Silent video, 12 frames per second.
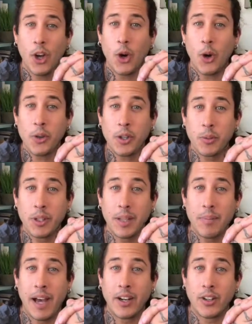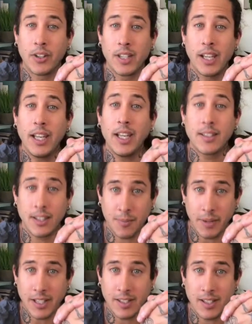All that really matters is this
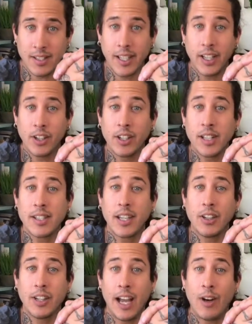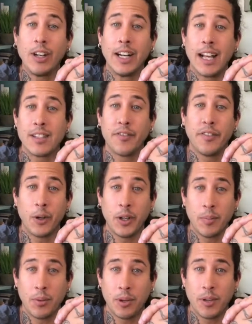medicine is here, and it's here now, and it has a very
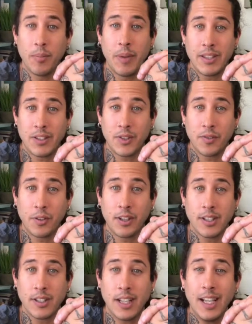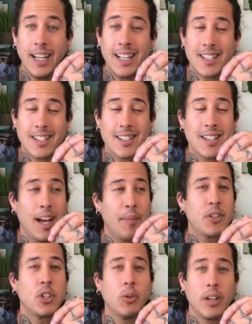important message for us. It's just up
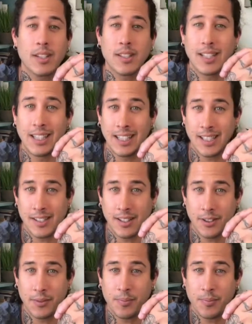to us to listen.